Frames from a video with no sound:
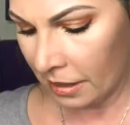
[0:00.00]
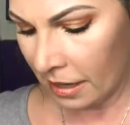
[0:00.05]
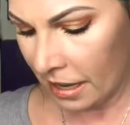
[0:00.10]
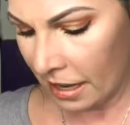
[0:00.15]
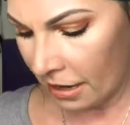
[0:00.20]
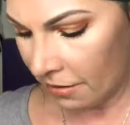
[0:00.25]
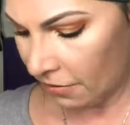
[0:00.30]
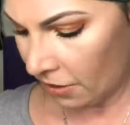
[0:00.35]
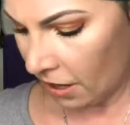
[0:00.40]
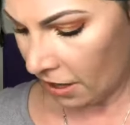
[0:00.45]

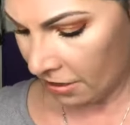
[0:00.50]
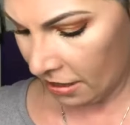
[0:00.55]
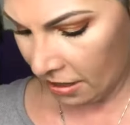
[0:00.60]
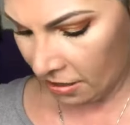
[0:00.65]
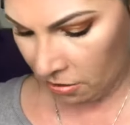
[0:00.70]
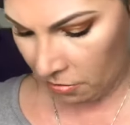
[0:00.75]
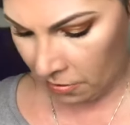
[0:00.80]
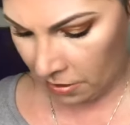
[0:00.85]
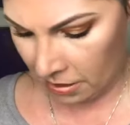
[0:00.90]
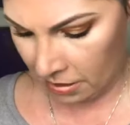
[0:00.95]
and I forgot the
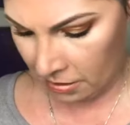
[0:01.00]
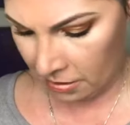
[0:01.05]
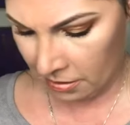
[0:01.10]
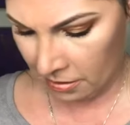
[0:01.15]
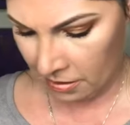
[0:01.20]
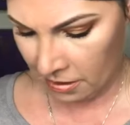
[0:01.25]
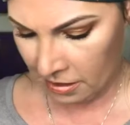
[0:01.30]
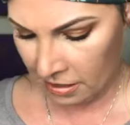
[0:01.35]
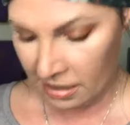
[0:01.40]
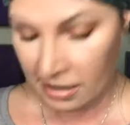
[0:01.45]
other one,
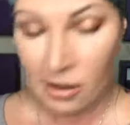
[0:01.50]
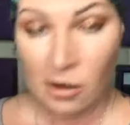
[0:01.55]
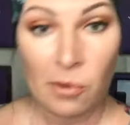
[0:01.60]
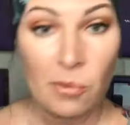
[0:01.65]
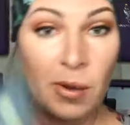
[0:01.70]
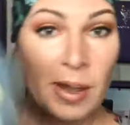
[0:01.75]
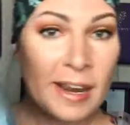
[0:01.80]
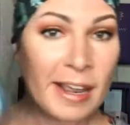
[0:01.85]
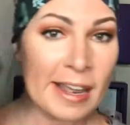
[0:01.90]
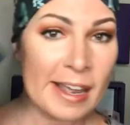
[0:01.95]

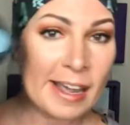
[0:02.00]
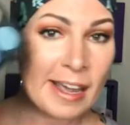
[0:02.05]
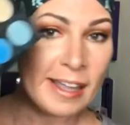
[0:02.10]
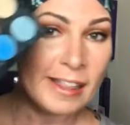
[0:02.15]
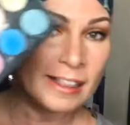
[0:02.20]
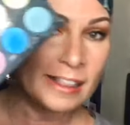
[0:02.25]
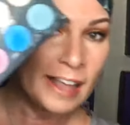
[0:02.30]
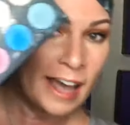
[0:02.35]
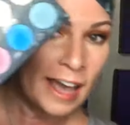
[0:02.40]
Witty and